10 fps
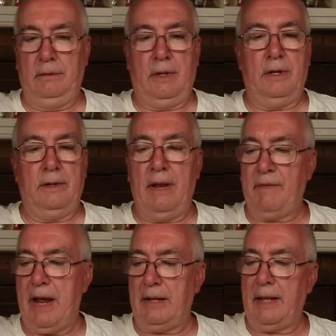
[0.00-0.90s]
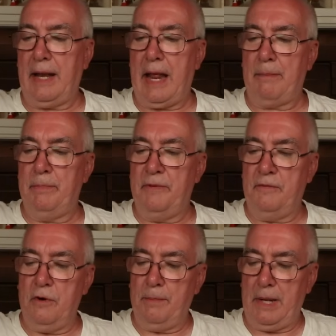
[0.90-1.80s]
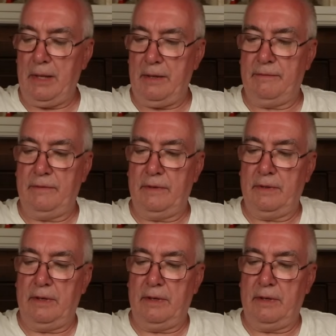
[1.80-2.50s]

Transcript: I've never had that happen before in my life.